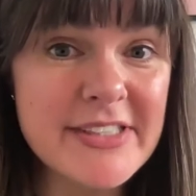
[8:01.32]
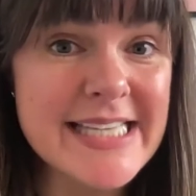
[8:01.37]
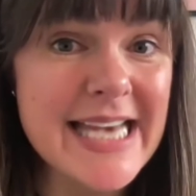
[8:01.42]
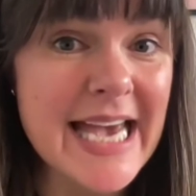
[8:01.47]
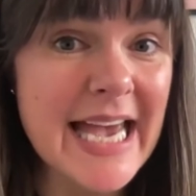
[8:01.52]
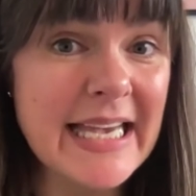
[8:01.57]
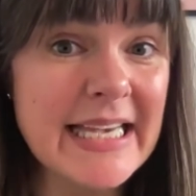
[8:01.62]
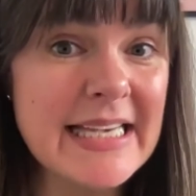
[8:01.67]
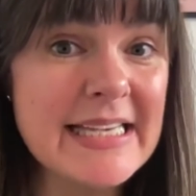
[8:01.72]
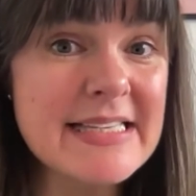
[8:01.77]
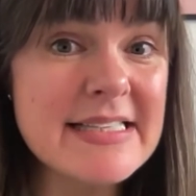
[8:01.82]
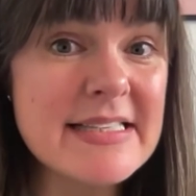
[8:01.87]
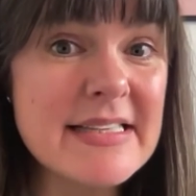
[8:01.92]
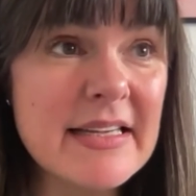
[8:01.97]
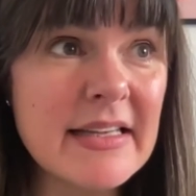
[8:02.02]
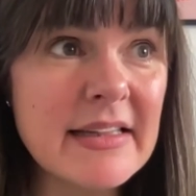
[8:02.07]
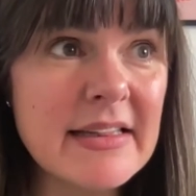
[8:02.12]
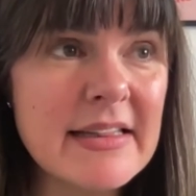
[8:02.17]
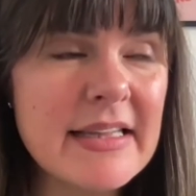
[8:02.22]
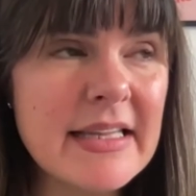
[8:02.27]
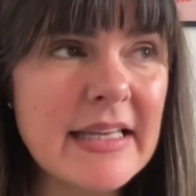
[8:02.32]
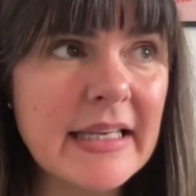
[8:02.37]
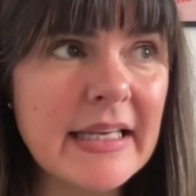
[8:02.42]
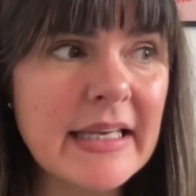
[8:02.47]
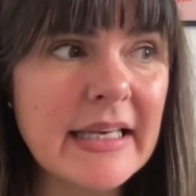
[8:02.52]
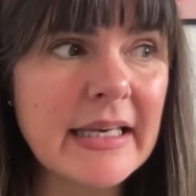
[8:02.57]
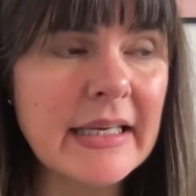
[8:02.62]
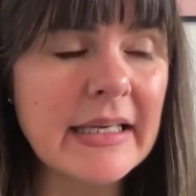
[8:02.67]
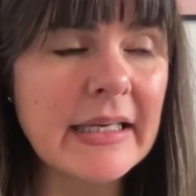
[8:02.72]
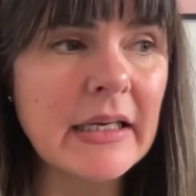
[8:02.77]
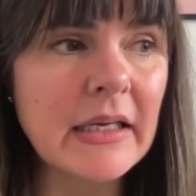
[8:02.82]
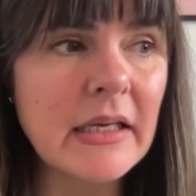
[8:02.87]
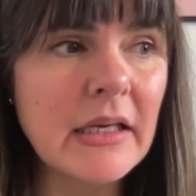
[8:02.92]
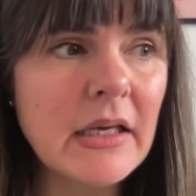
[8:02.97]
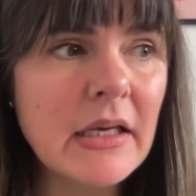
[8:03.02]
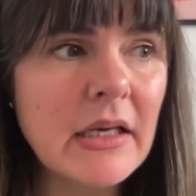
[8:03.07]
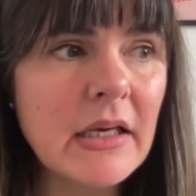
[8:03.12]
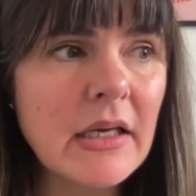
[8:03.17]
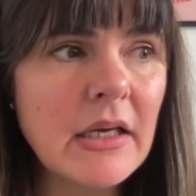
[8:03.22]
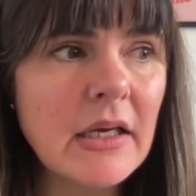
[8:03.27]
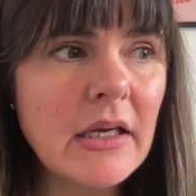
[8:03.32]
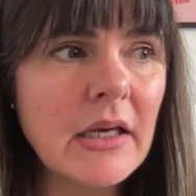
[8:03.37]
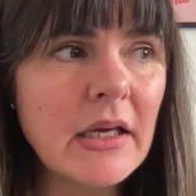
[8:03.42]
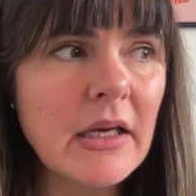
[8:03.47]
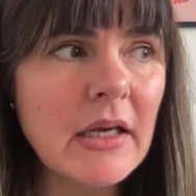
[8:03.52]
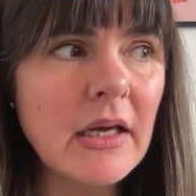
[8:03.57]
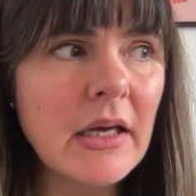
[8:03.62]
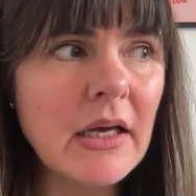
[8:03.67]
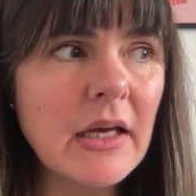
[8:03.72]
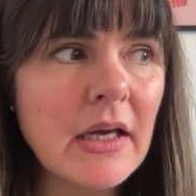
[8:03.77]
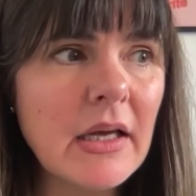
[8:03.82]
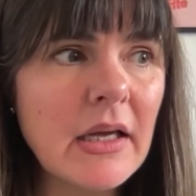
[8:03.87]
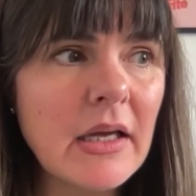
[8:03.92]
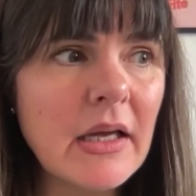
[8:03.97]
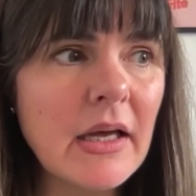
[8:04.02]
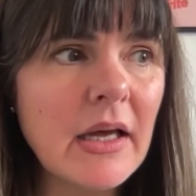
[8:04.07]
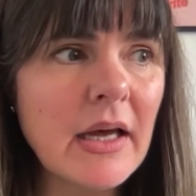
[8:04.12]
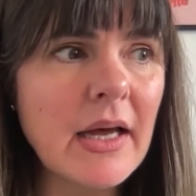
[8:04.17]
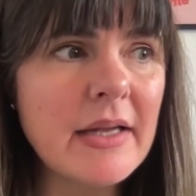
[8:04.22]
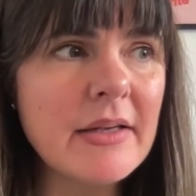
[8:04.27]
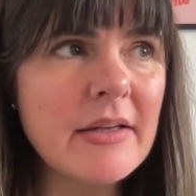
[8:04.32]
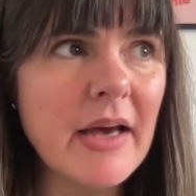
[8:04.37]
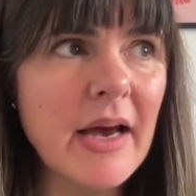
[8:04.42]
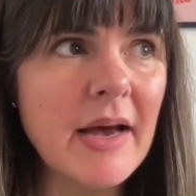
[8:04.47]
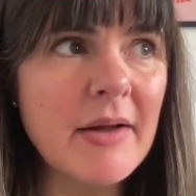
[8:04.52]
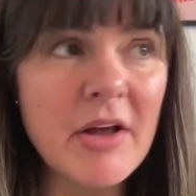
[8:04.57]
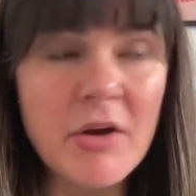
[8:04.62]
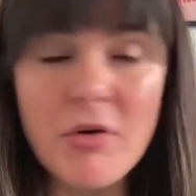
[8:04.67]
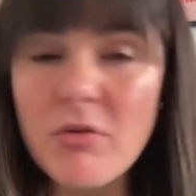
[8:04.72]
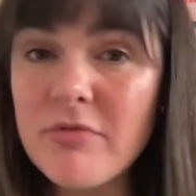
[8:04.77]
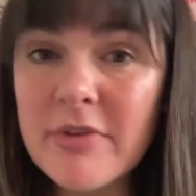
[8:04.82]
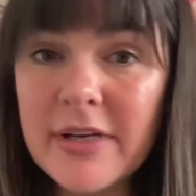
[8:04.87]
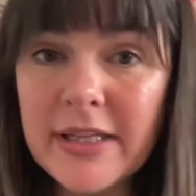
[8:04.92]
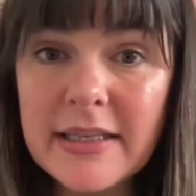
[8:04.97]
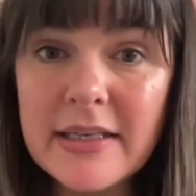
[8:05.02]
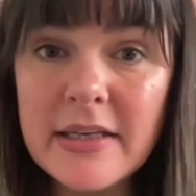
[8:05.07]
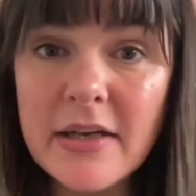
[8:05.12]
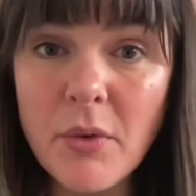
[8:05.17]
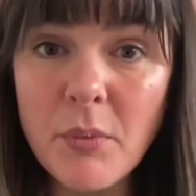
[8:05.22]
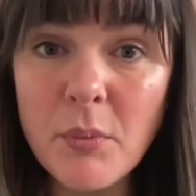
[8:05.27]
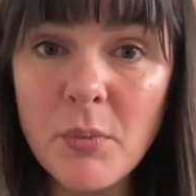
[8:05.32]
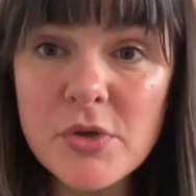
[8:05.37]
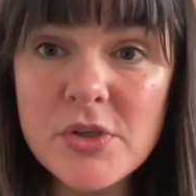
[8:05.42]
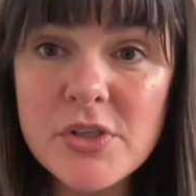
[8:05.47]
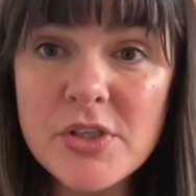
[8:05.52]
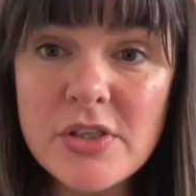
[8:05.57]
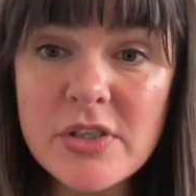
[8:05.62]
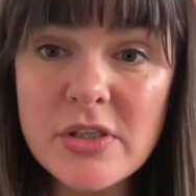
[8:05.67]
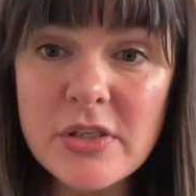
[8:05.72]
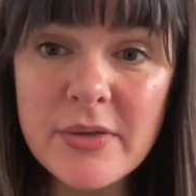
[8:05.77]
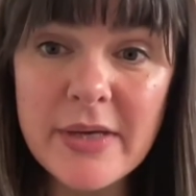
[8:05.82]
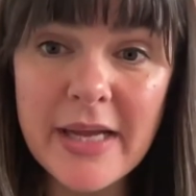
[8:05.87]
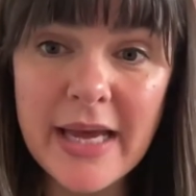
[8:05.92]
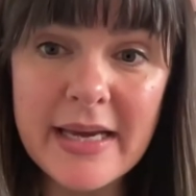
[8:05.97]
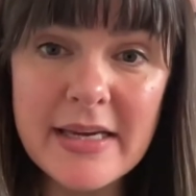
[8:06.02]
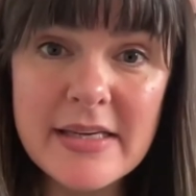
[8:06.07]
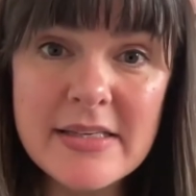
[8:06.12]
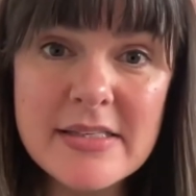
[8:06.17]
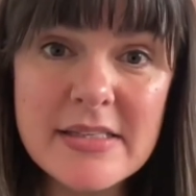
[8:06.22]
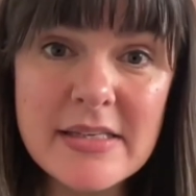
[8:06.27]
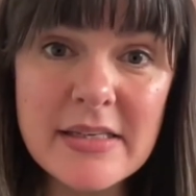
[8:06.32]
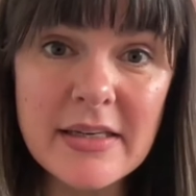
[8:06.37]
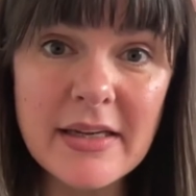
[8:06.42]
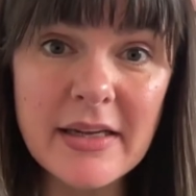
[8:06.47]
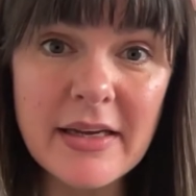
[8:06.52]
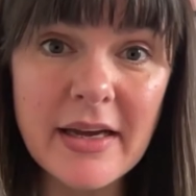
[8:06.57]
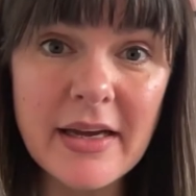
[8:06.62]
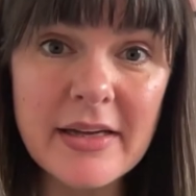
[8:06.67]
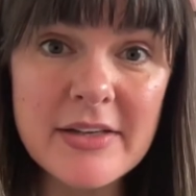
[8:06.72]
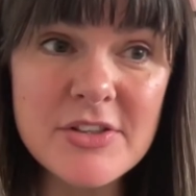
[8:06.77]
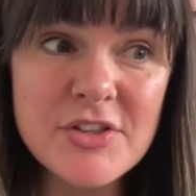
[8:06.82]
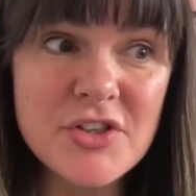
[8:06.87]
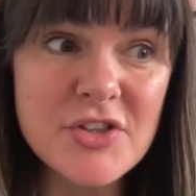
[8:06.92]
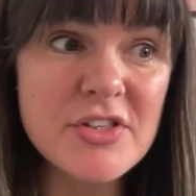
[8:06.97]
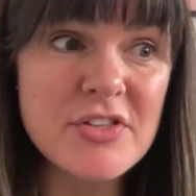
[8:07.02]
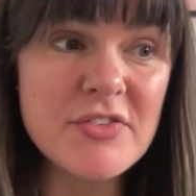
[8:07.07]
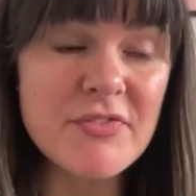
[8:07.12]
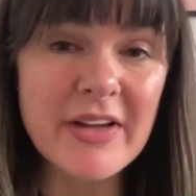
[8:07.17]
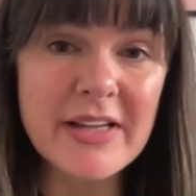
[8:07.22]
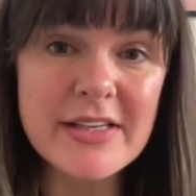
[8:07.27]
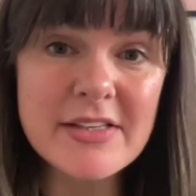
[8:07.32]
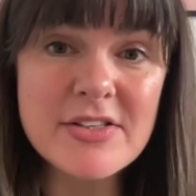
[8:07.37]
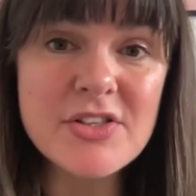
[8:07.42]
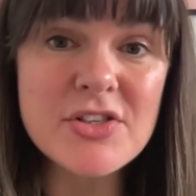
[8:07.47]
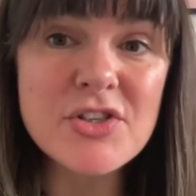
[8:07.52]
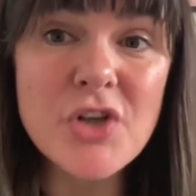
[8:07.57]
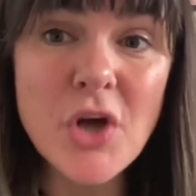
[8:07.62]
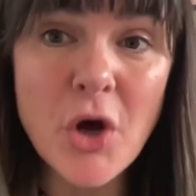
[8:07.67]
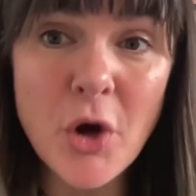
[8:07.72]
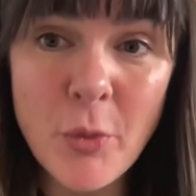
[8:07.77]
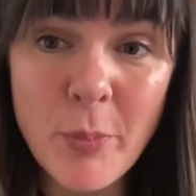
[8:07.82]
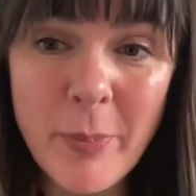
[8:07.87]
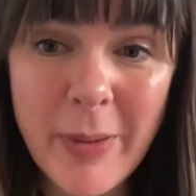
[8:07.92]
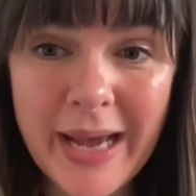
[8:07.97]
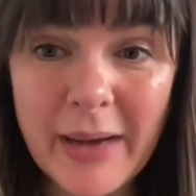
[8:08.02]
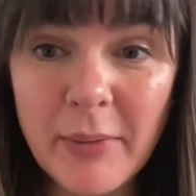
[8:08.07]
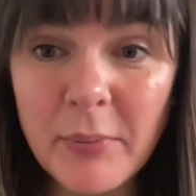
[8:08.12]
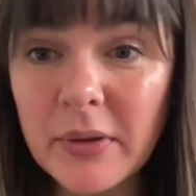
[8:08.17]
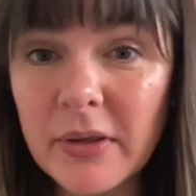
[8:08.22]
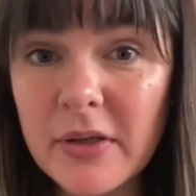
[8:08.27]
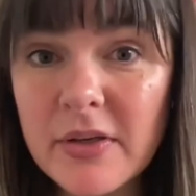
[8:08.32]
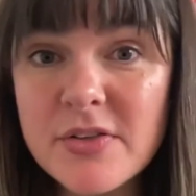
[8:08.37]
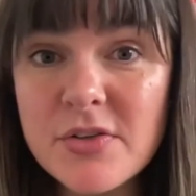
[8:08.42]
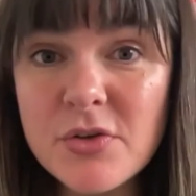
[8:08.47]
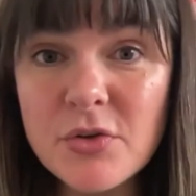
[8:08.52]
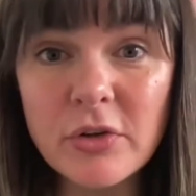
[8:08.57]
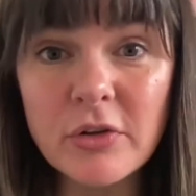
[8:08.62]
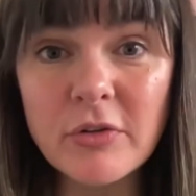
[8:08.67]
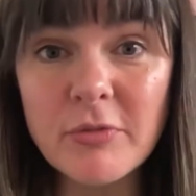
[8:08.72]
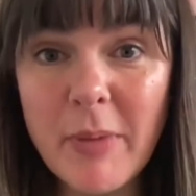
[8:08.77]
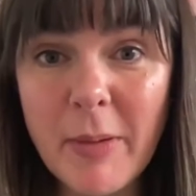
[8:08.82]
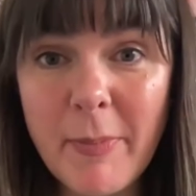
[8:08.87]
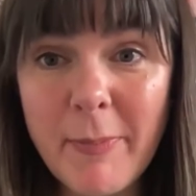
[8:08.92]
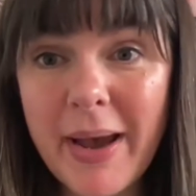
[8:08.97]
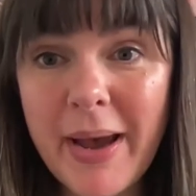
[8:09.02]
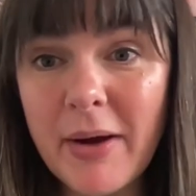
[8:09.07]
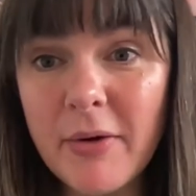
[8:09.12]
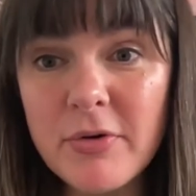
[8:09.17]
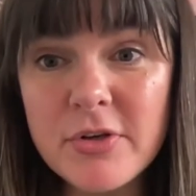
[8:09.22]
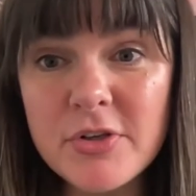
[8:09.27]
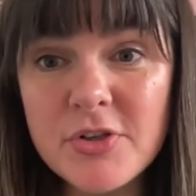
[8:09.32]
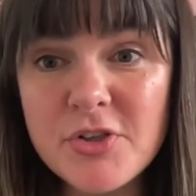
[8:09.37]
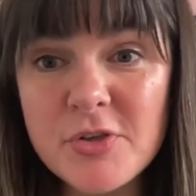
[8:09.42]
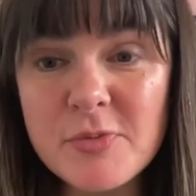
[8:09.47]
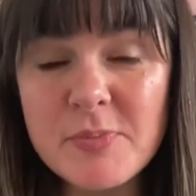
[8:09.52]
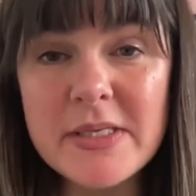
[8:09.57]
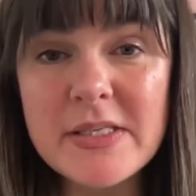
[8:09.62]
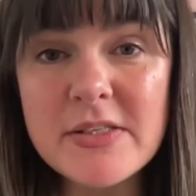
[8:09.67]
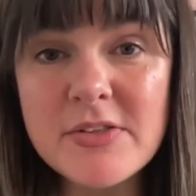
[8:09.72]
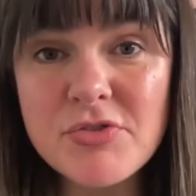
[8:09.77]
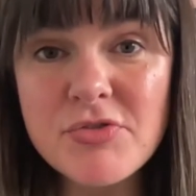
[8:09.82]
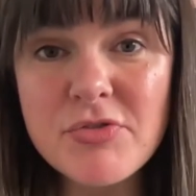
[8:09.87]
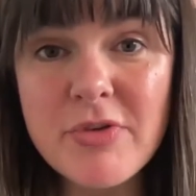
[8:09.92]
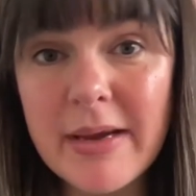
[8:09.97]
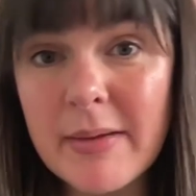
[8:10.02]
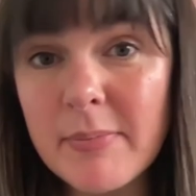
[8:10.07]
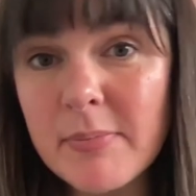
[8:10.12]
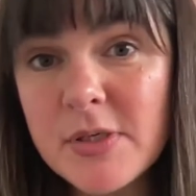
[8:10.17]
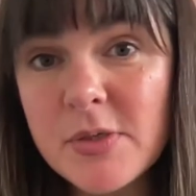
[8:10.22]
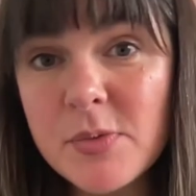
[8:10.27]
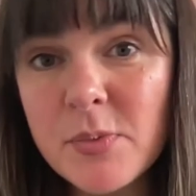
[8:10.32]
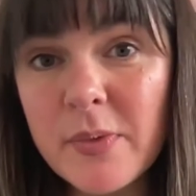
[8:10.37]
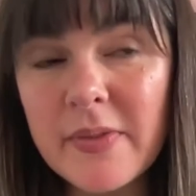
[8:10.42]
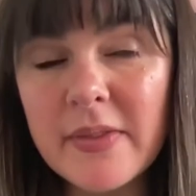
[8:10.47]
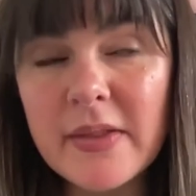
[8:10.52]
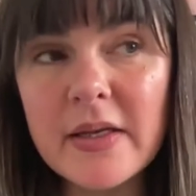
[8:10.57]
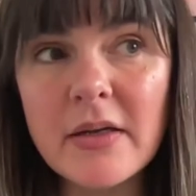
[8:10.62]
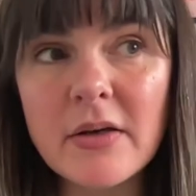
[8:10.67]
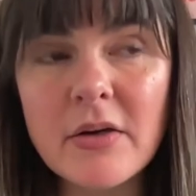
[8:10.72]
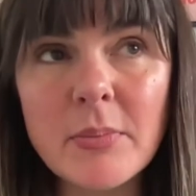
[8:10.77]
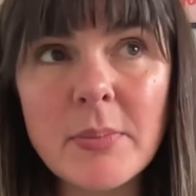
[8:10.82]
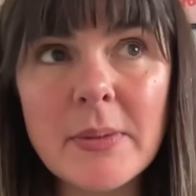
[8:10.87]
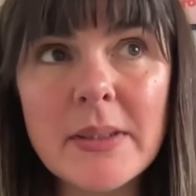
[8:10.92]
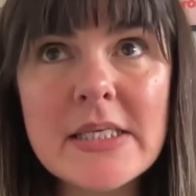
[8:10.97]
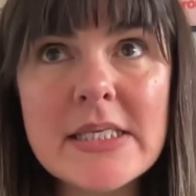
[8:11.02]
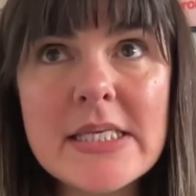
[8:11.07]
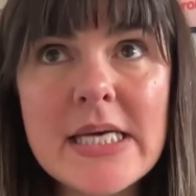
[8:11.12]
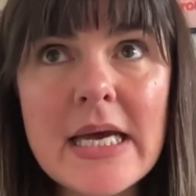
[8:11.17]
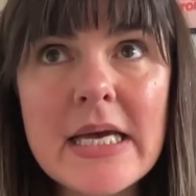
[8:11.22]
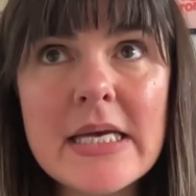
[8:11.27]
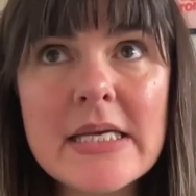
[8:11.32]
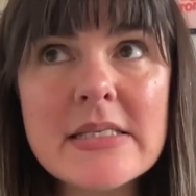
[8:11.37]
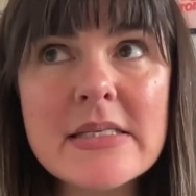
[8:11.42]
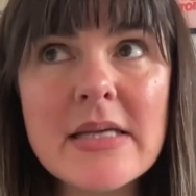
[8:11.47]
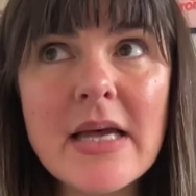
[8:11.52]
days and thinking, I don't really know what to do next. And I just felt so powerless. All of my power had just been stripped within a couple of days.